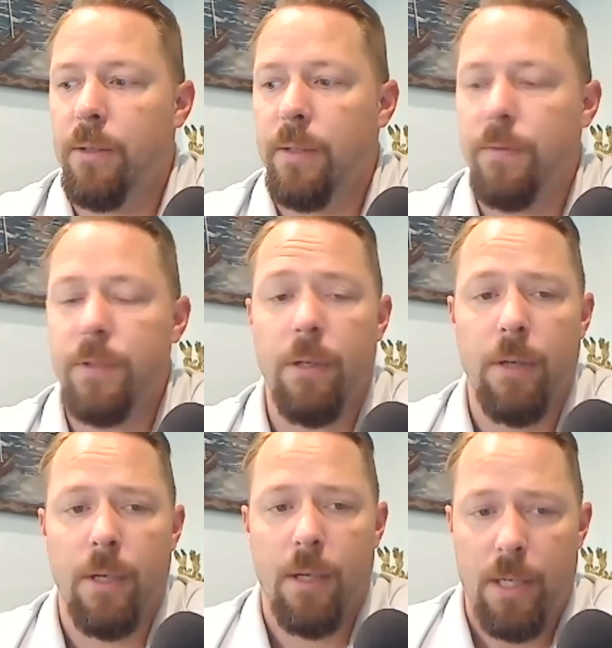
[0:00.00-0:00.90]
of.
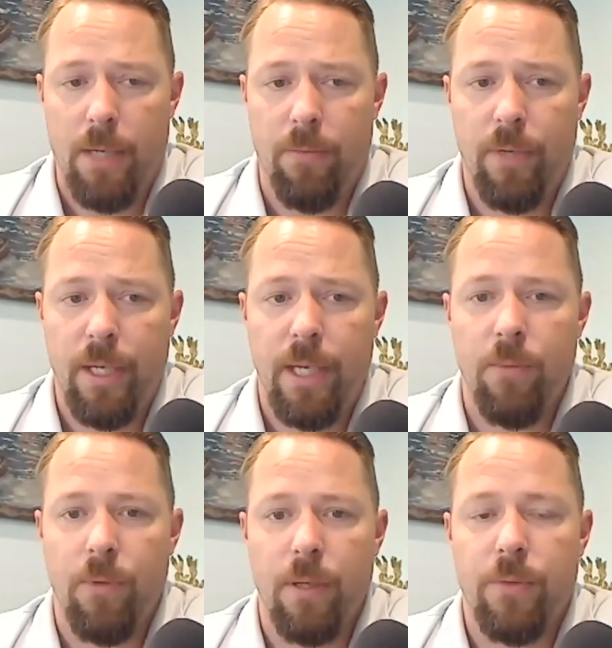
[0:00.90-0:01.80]
So if we can
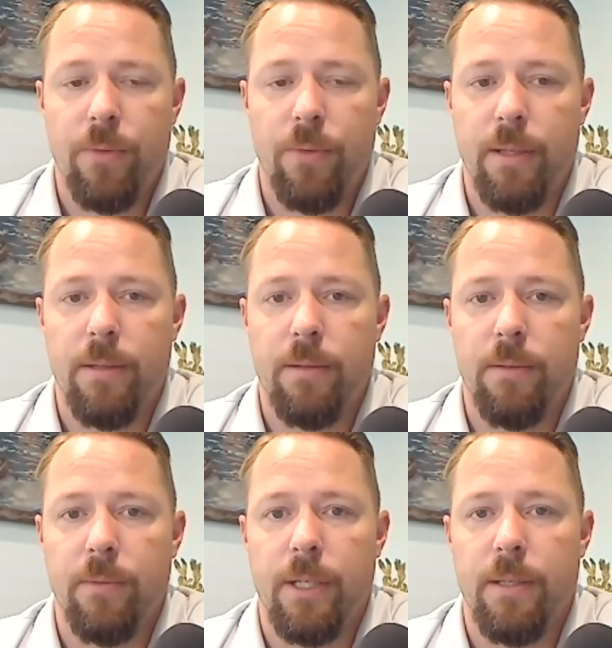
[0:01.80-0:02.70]
work with
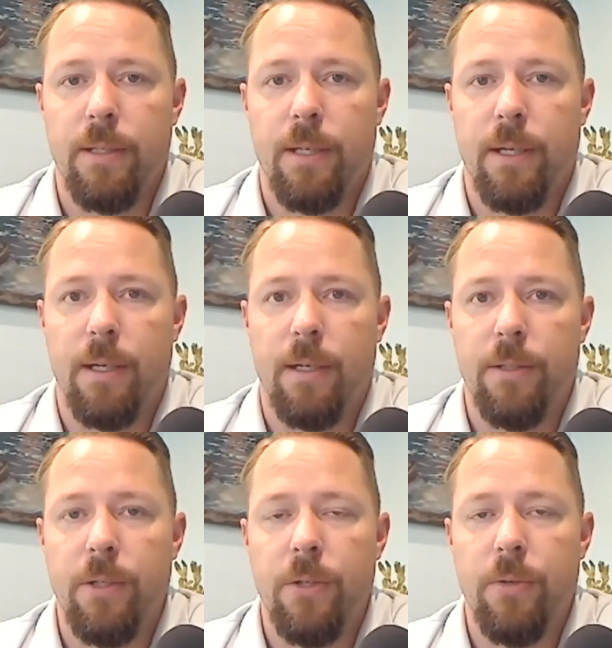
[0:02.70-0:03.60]

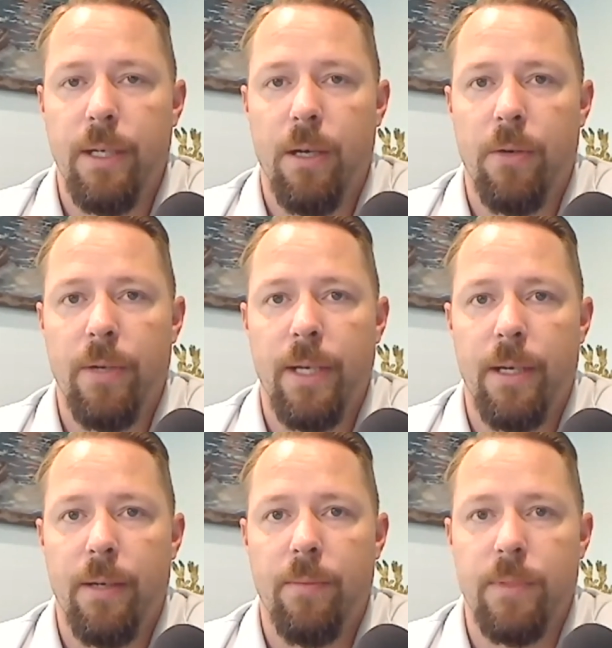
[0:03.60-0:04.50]
new
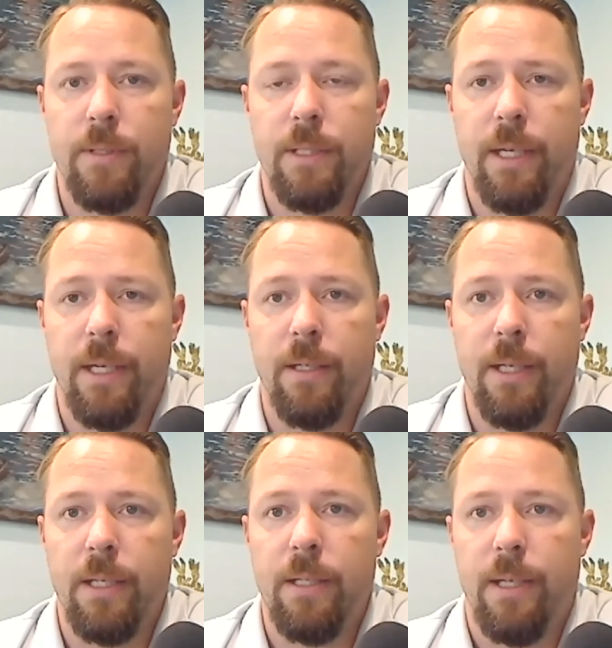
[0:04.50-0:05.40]
OEMs in
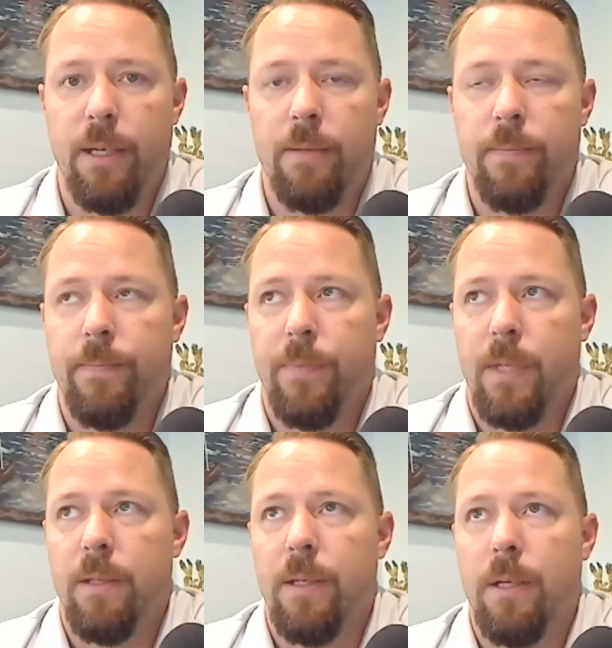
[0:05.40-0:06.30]
India,
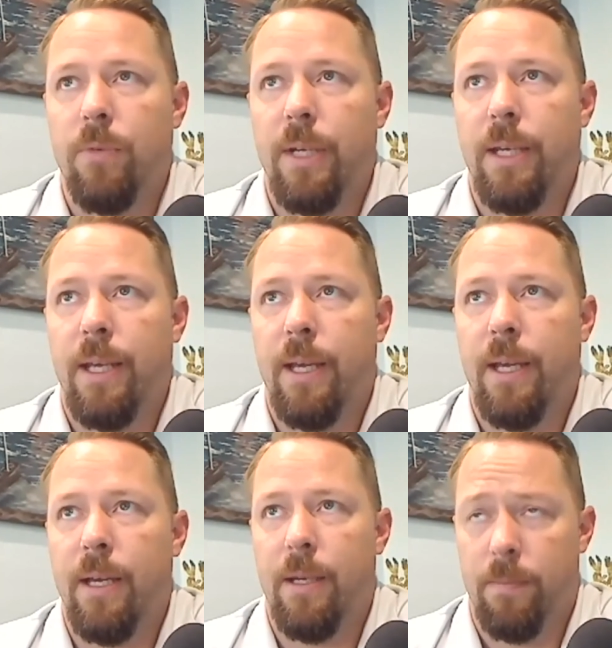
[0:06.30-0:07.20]
then we
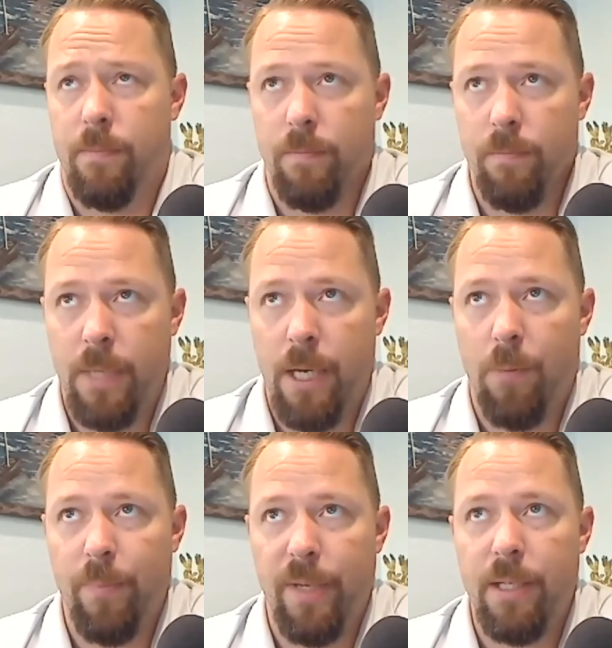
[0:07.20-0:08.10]
can
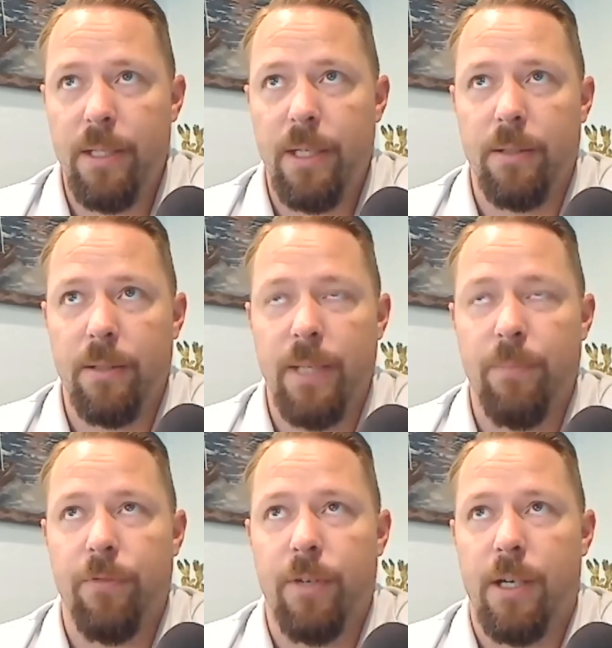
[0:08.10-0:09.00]
help India
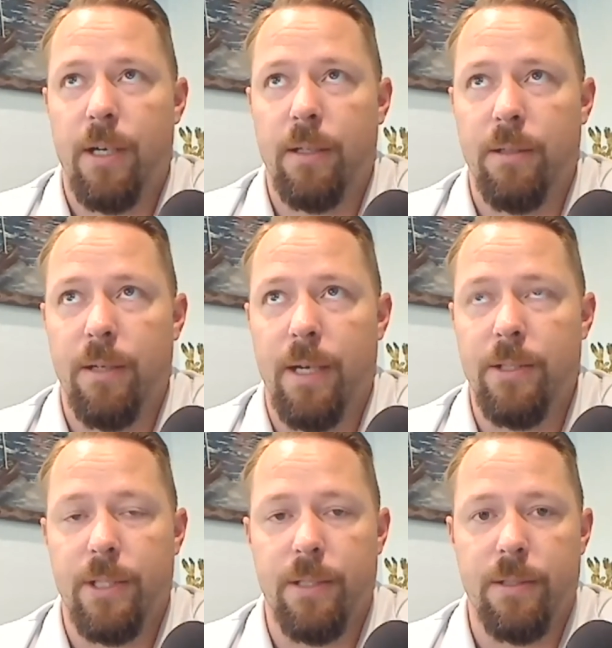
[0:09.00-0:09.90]
leapfrog,
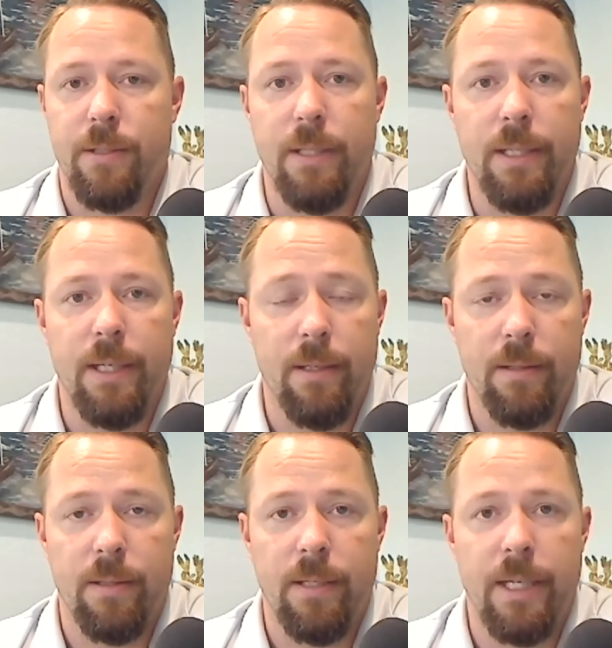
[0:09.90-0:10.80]
not just
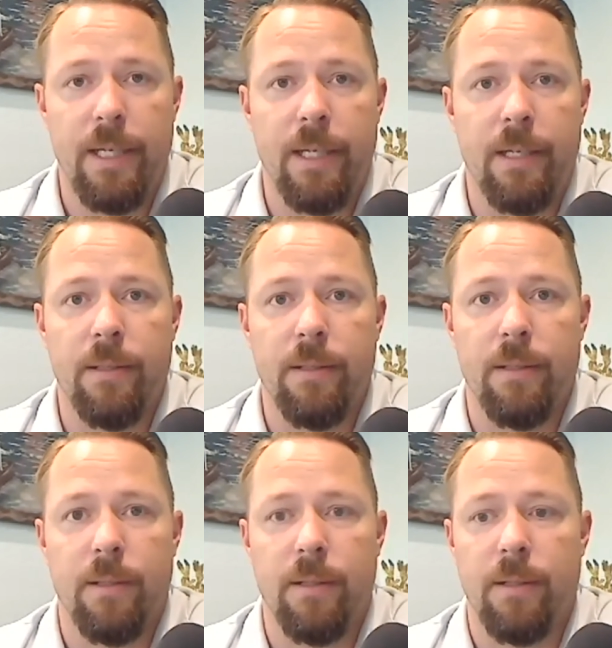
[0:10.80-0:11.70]
needing
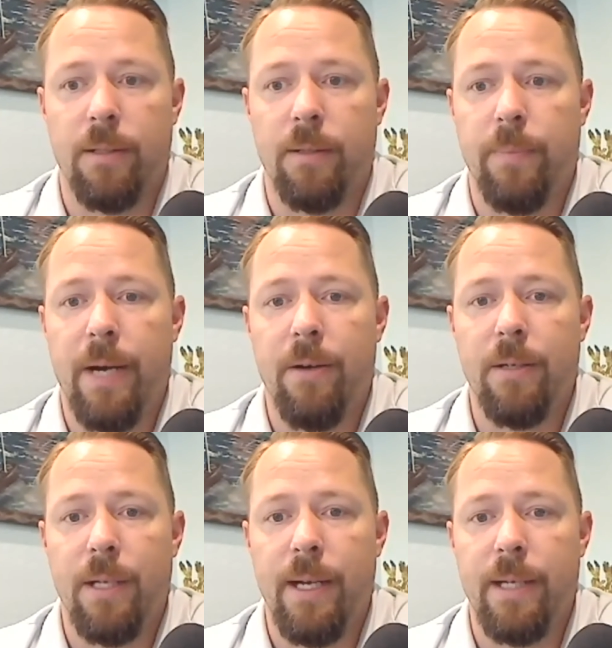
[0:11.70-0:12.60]
power
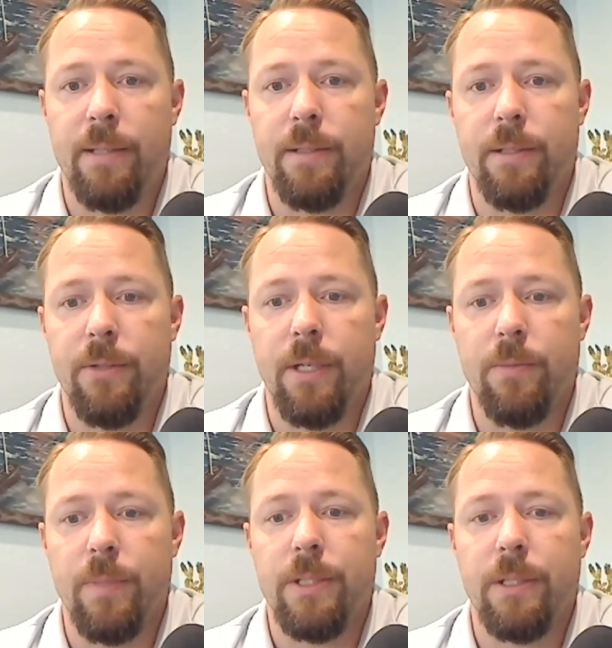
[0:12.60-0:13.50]
lines and
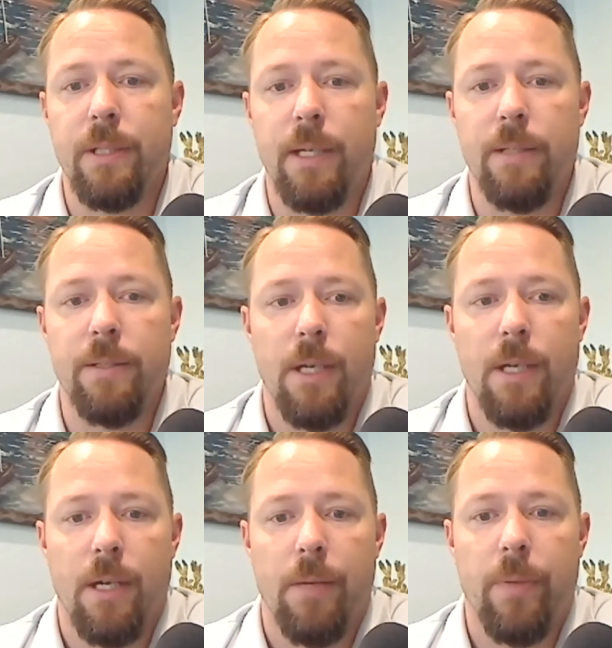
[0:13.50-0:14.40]
transmission lines,
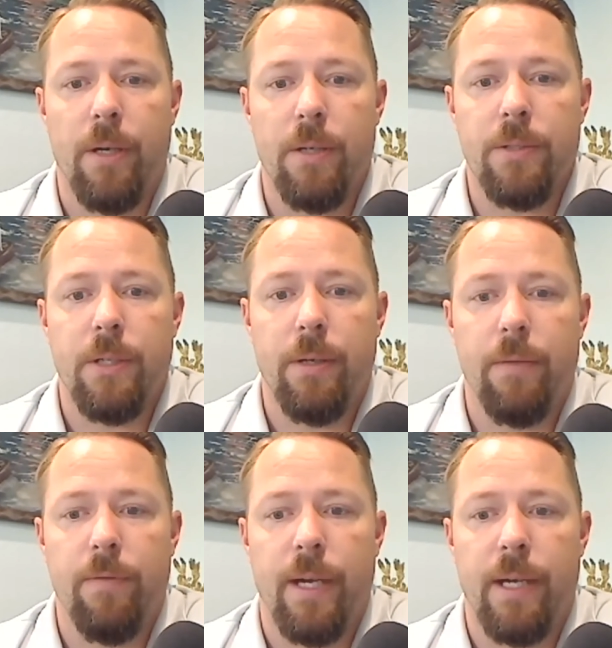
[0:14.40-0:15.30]
but also
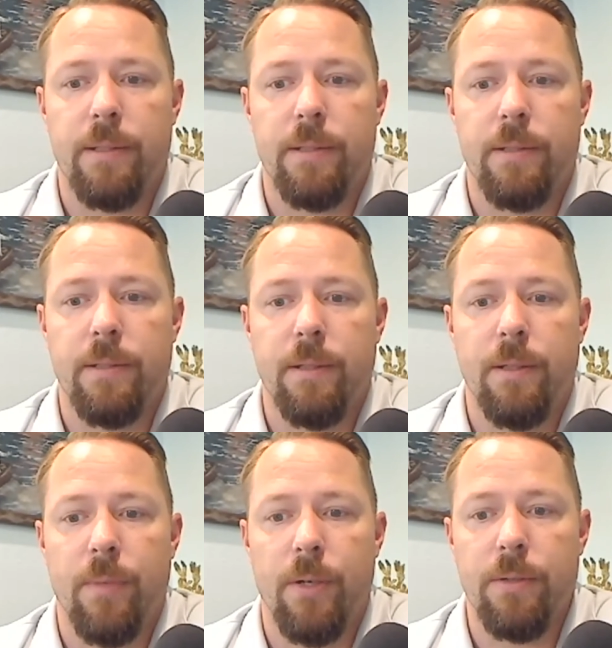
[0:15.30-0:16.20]
advance
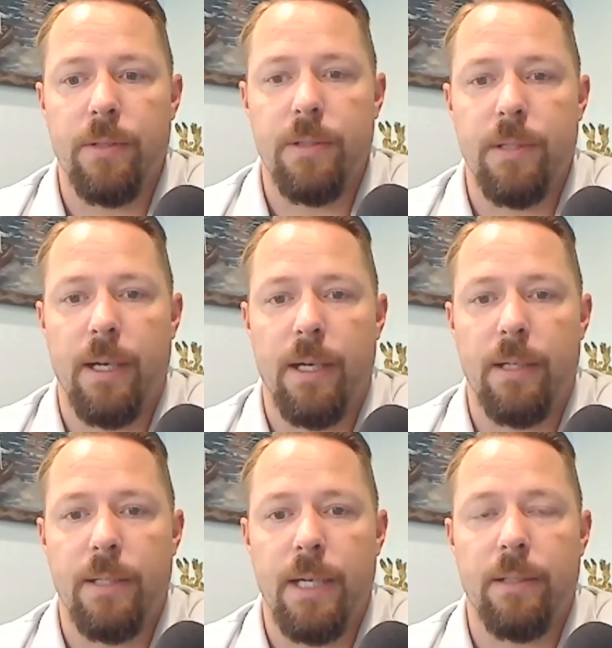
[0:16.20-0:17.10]
the most
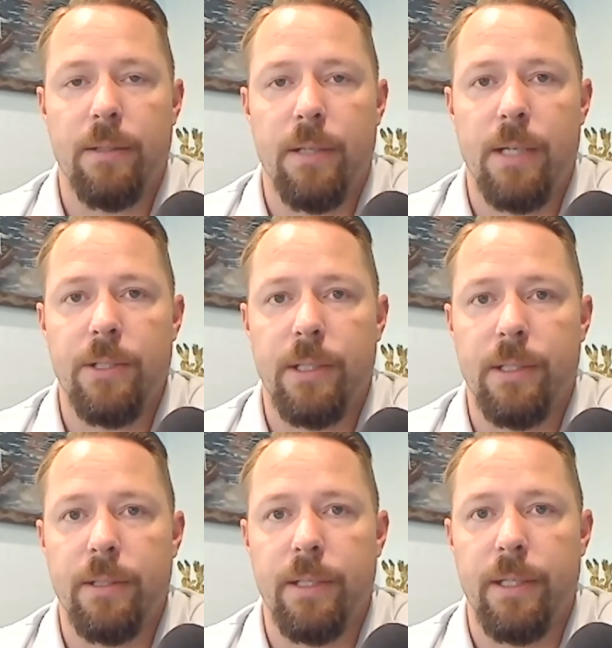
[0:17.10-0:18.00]

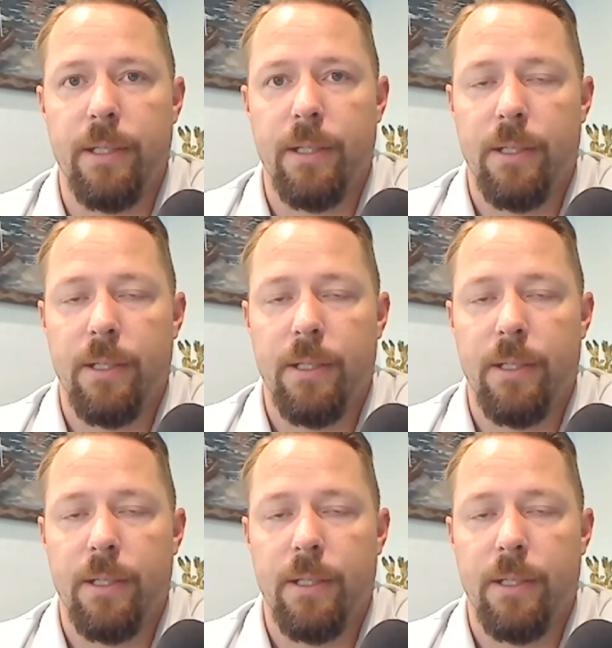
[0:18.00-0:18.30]
technologically